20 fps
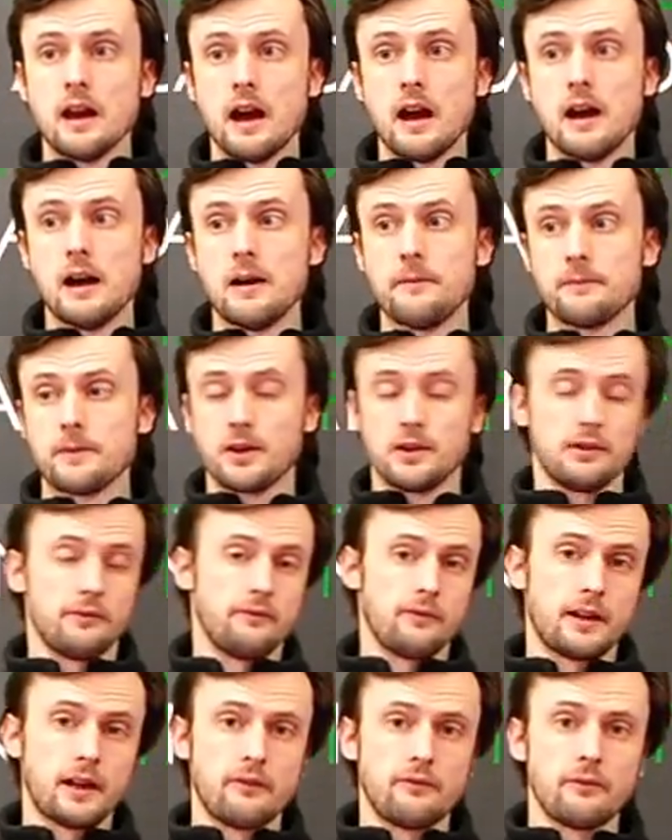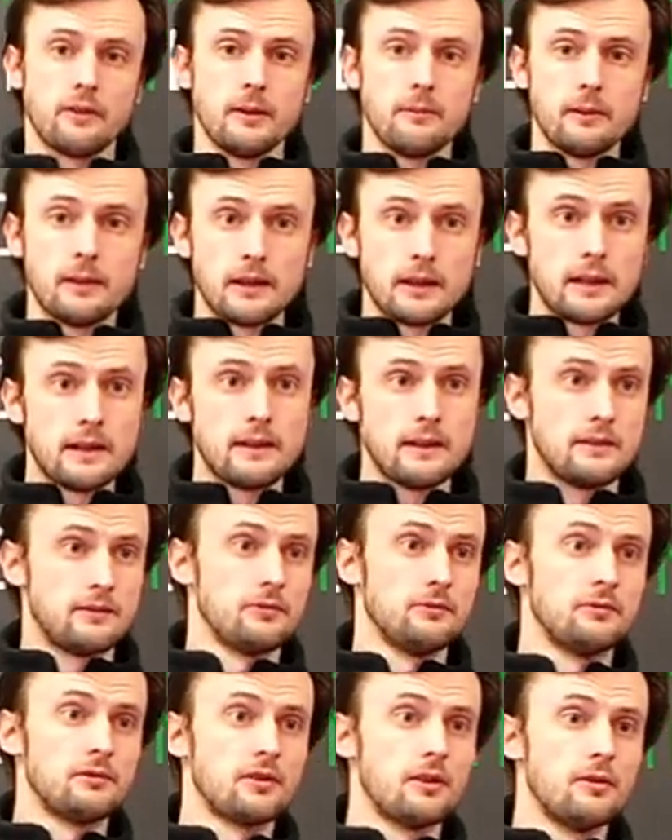kind of recovery ability, there's
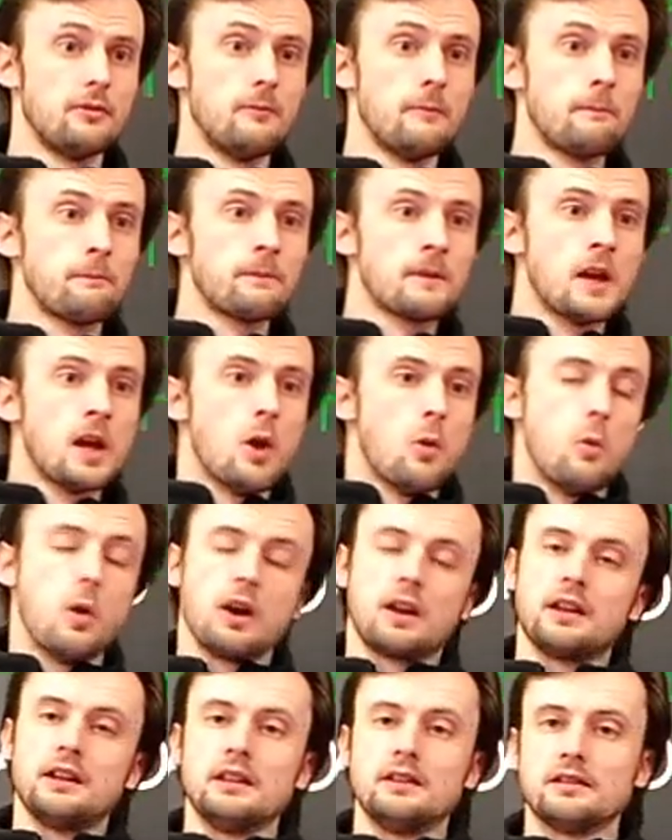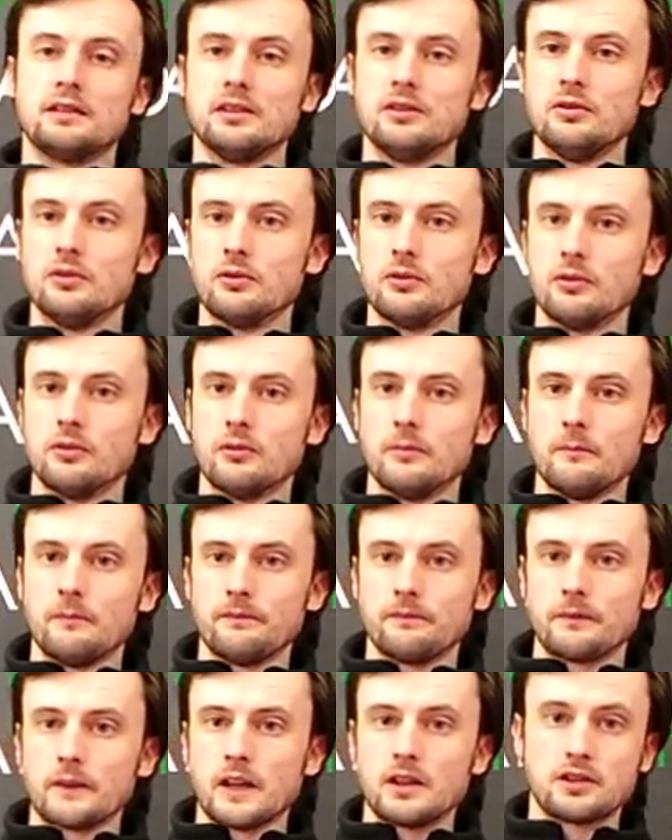also working into your
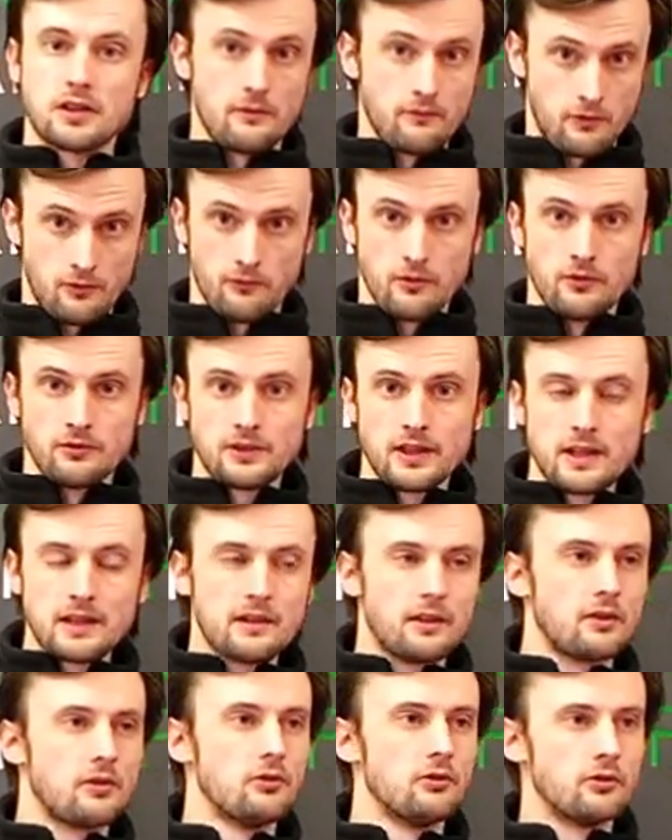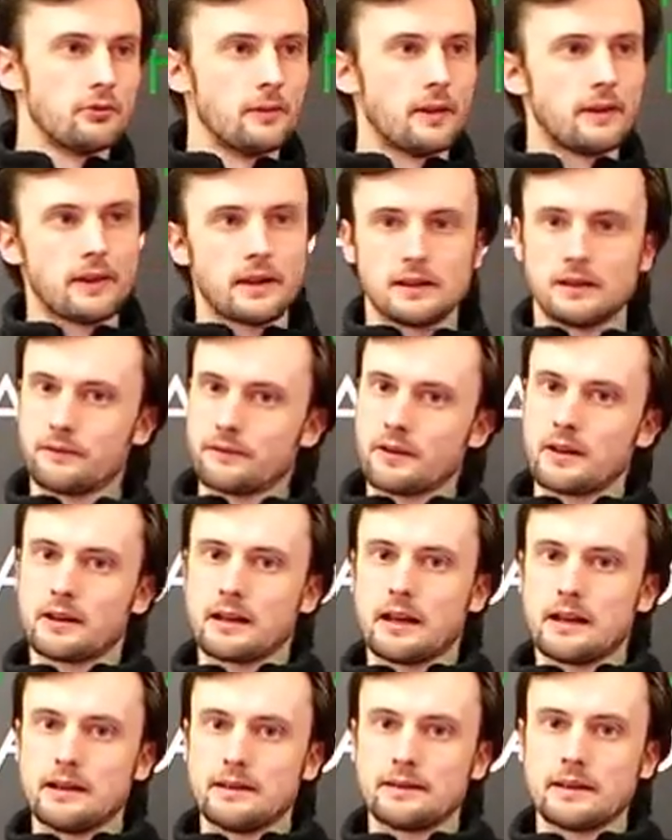general routine, and of course Monday to
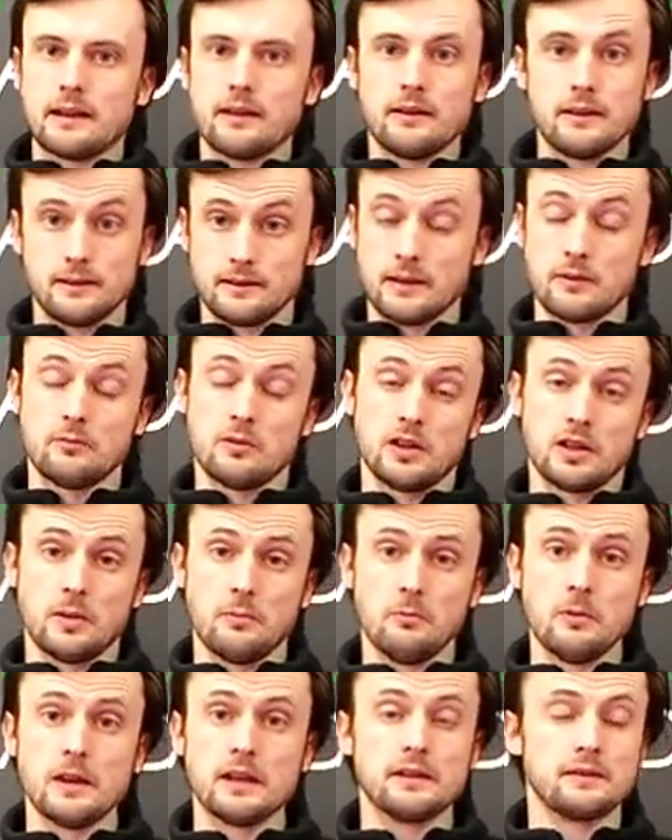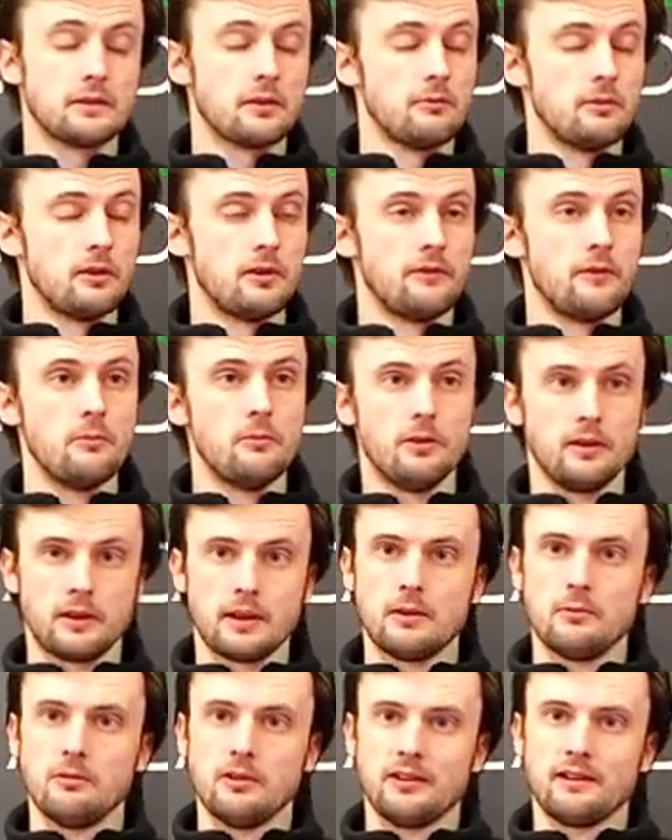Friday is our working week, so we often work
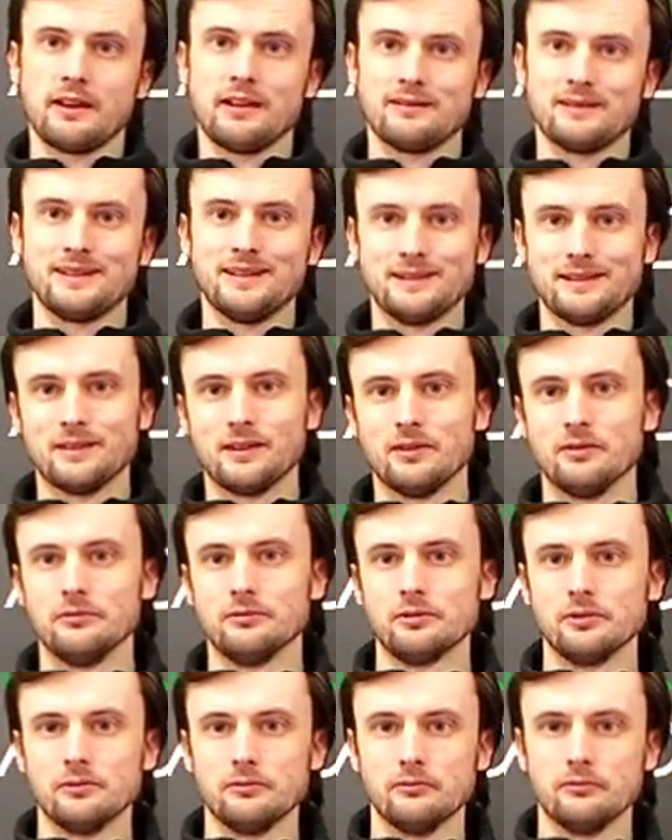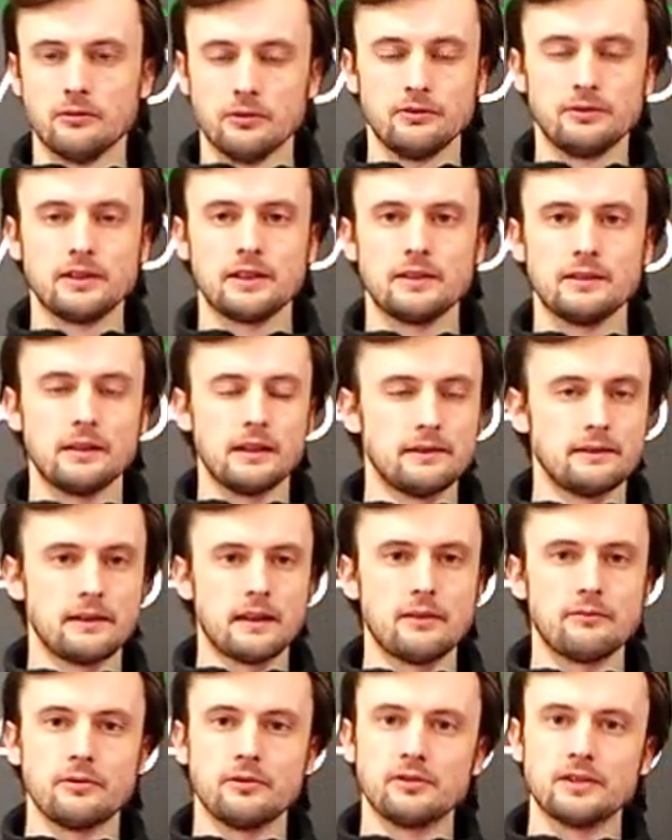our workouts into
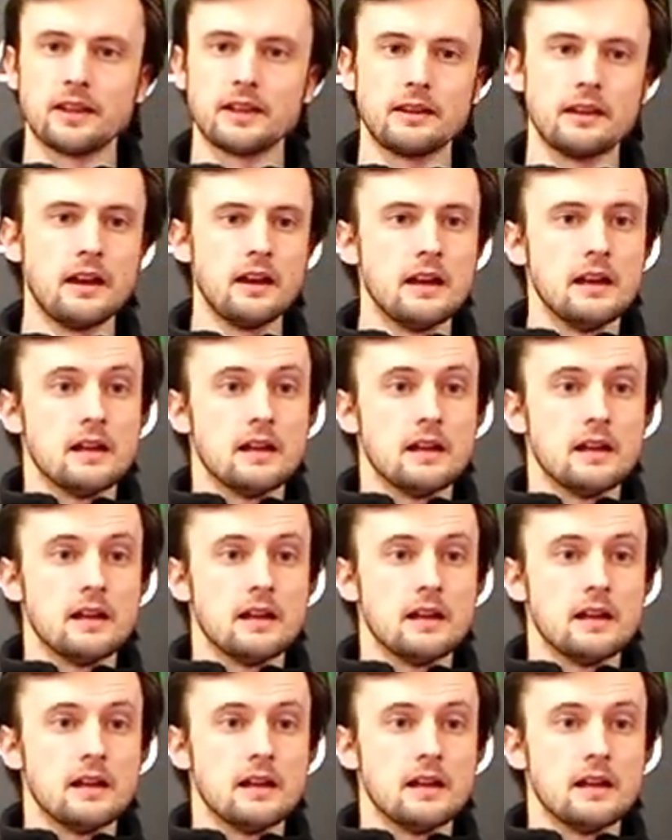that routine.